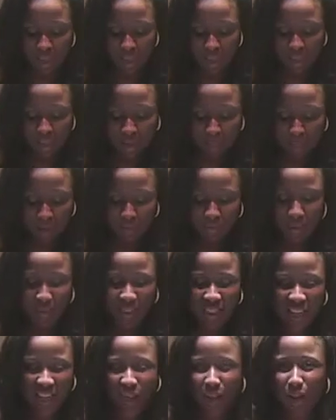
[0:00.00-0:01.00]
I like my food
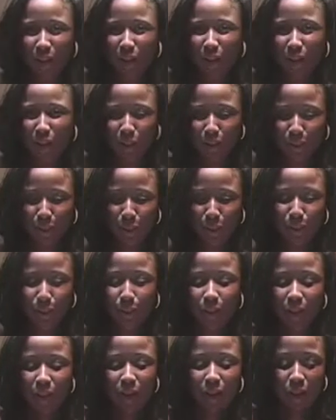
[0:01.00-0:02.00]
to have some color to
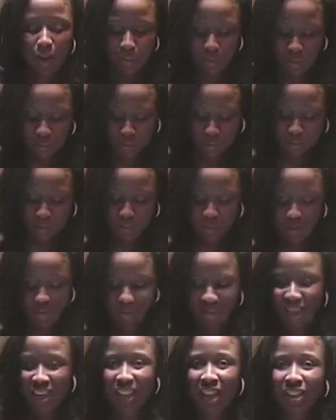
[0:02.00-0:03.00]
it, you know,
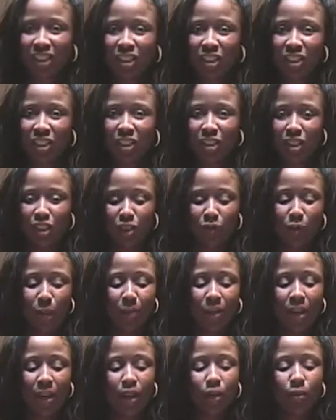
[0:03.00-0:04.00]
presentation, just from
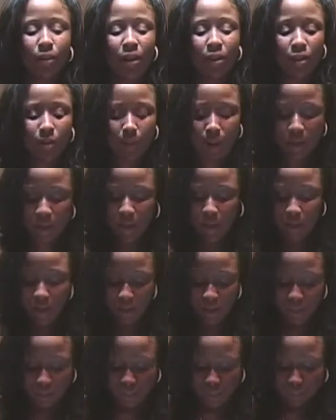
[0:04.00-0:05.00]
being in the restaurant,
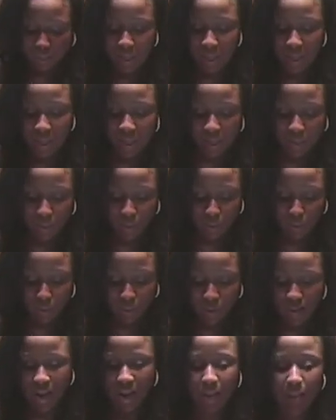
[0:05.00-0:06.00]
and just because
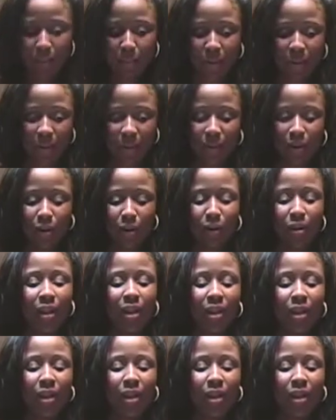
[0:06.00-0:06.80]
growing up, you know,